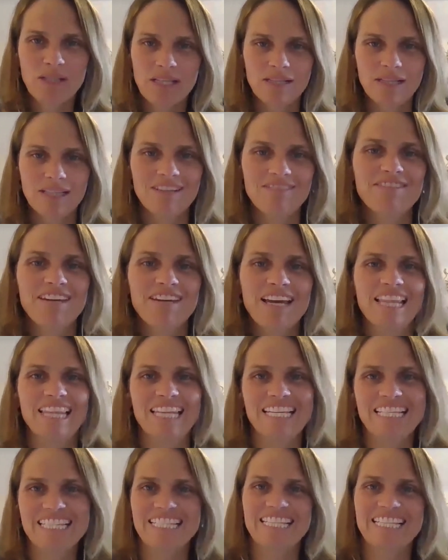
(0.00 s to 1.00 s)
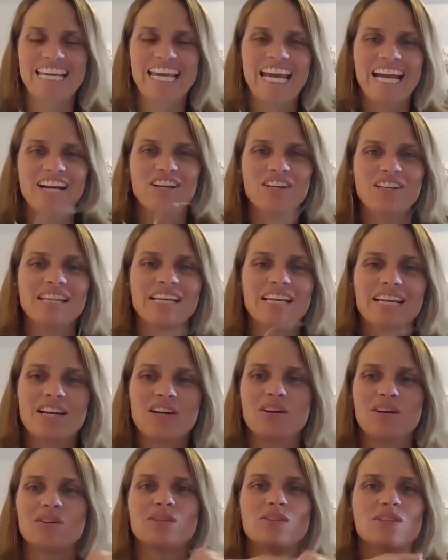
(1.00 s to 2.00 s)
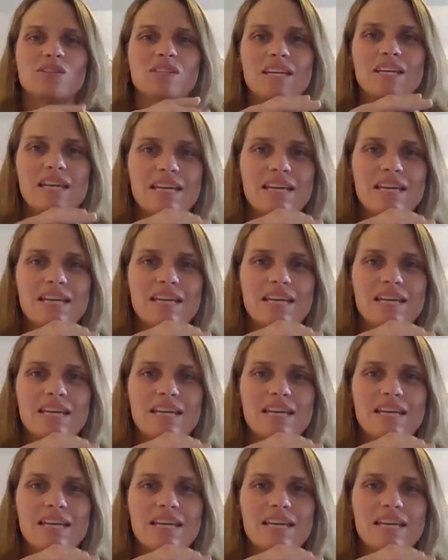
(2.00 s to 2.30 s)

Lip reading: little event. This is Karen Litos.